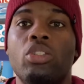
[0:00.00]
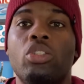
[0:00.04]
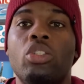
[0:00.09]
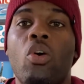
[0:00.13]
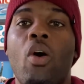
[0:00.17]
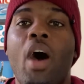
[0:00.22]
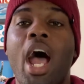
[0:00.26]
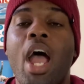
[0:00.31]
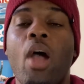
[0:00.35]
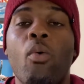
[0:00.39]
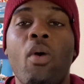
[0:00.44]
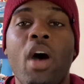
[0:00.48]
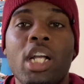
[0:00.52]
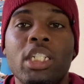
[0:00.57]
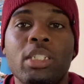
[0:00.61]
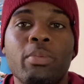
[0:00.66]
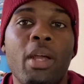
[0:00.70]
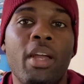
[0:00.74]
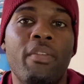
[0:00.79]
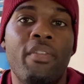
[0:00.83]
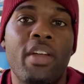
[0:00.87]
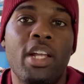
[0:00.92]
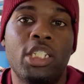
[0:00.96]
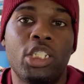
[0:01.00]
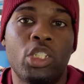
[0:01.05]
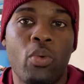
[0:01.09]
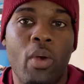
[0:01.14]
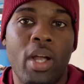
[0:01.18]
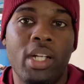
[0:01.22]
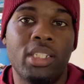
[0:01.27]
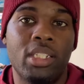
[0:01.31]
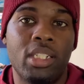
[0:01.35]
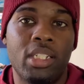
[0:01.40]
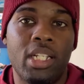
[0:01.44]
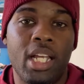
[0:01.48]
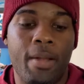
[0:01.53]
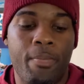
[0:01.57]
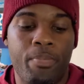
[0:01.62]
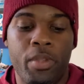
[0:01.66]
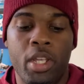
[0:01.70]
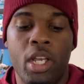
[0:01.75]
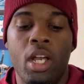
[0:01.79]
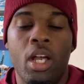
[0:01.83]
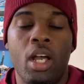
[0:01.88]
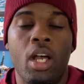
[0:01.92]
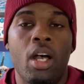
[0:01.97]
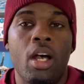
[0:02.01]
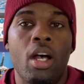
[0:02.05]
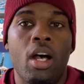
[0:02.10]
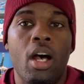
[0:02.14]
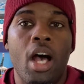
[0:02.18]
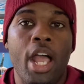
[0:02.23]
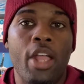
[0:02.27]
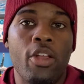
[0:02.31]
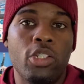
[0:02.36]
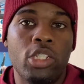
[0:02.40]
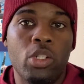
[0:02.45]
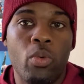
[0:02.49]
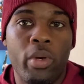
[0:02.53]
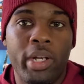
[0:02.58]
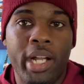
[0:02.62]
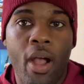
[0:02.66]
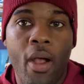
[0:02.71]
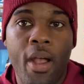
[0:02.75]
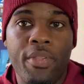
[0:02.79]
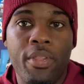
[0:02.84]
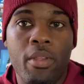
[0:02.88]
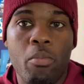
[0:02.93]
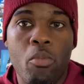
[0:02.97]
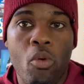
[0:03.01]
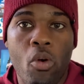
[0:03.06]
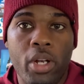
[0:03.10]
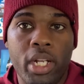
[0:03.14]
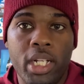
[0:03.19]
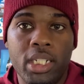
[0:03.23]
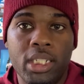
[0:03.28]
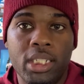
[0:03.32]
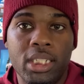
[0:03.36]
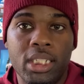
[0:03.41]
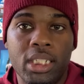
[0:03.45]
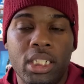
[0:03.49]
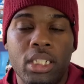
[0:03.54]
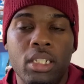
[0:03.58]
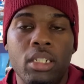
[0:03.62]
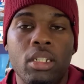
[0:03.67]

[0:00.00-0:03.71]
So I wash my face twice a day. I usually work out in the mornings.